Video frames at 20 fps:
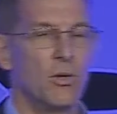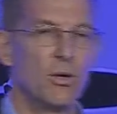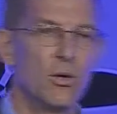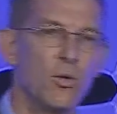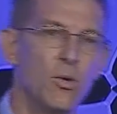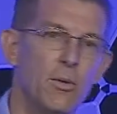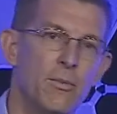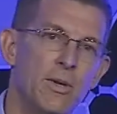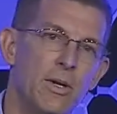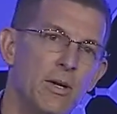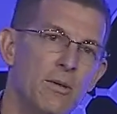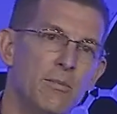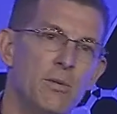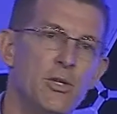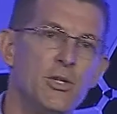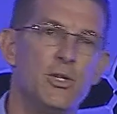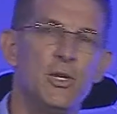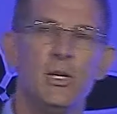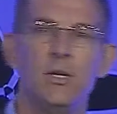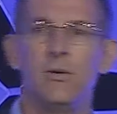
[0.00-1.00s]
equipment and
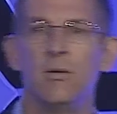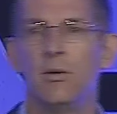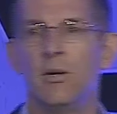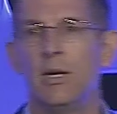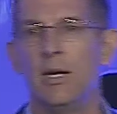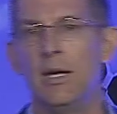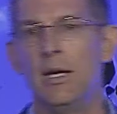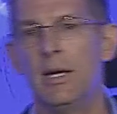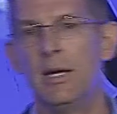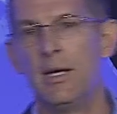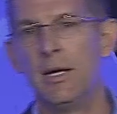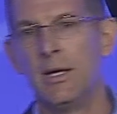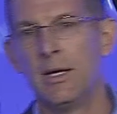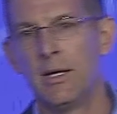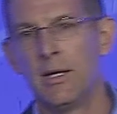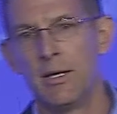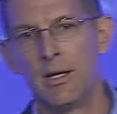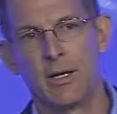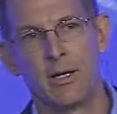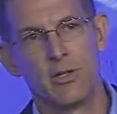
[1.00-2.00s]
machinery,
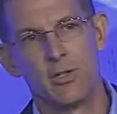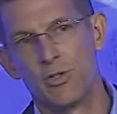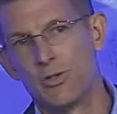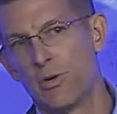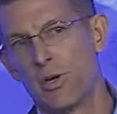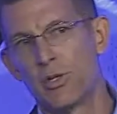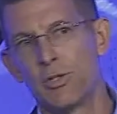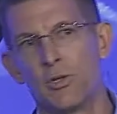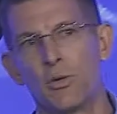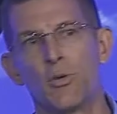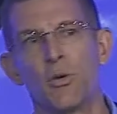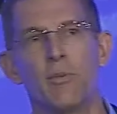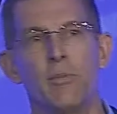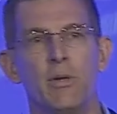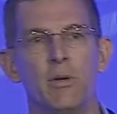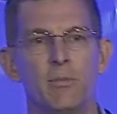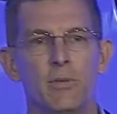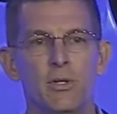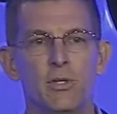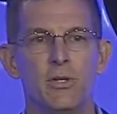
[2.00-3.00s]
construction
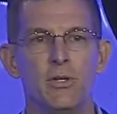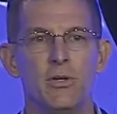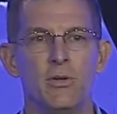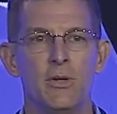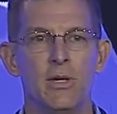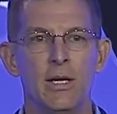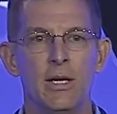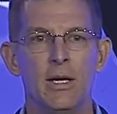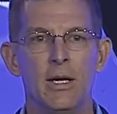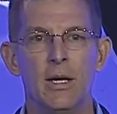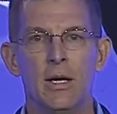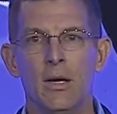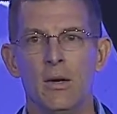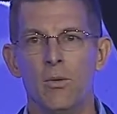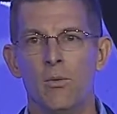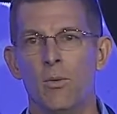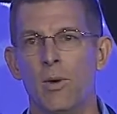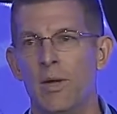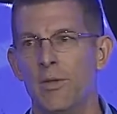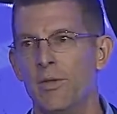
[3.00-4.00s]
equipment and machinery,
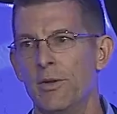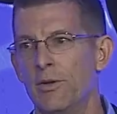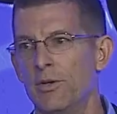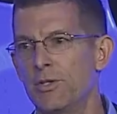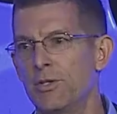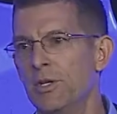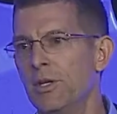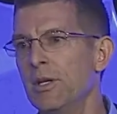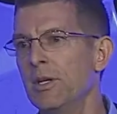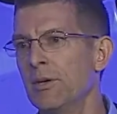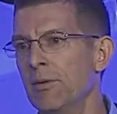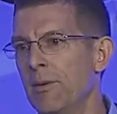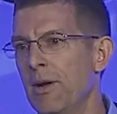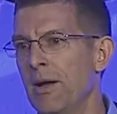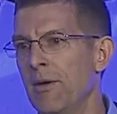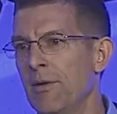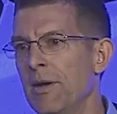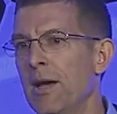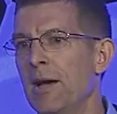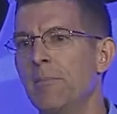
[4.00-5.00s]
when they're sitting
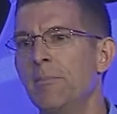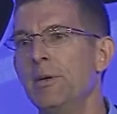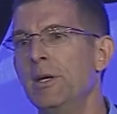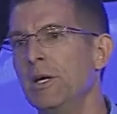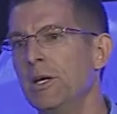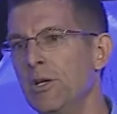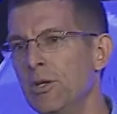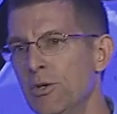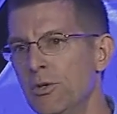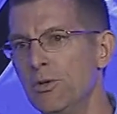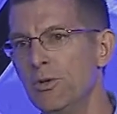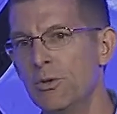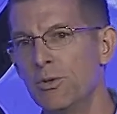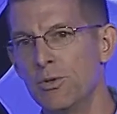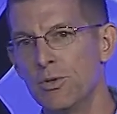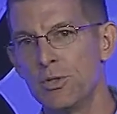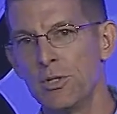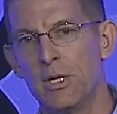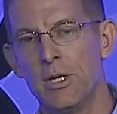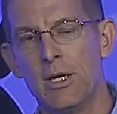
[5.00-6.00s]
around not being
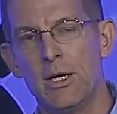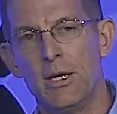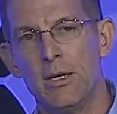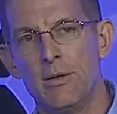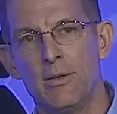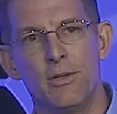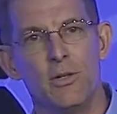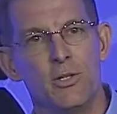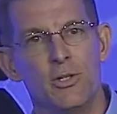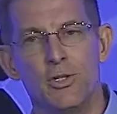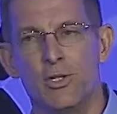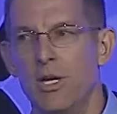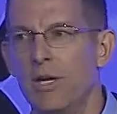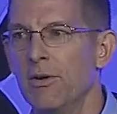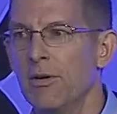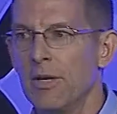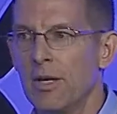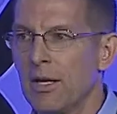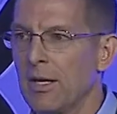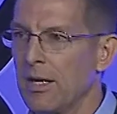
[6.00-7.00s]
used, the
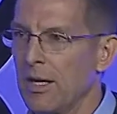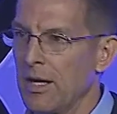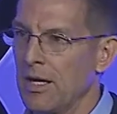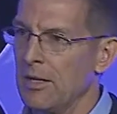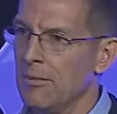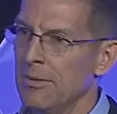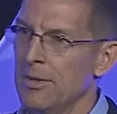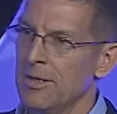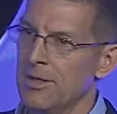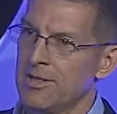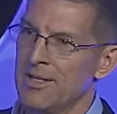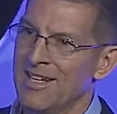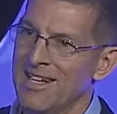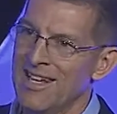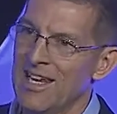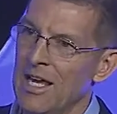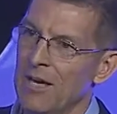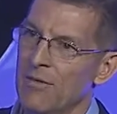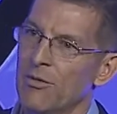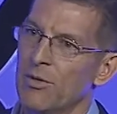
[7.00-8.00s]
sharing economy is
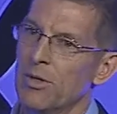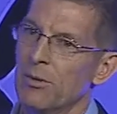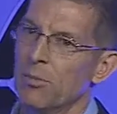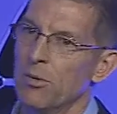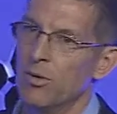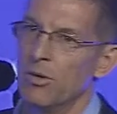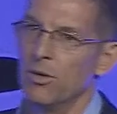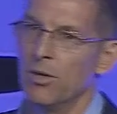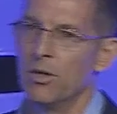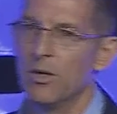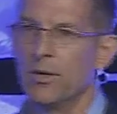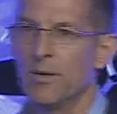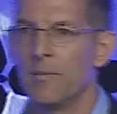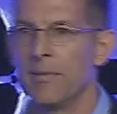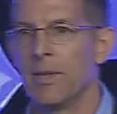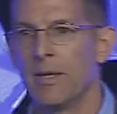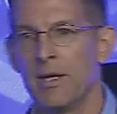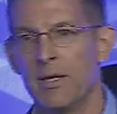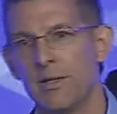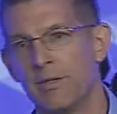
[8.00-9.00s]
inevitable
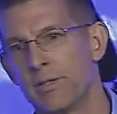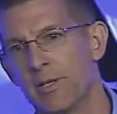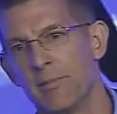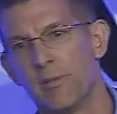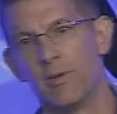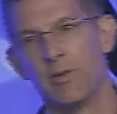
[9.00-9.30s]
in some of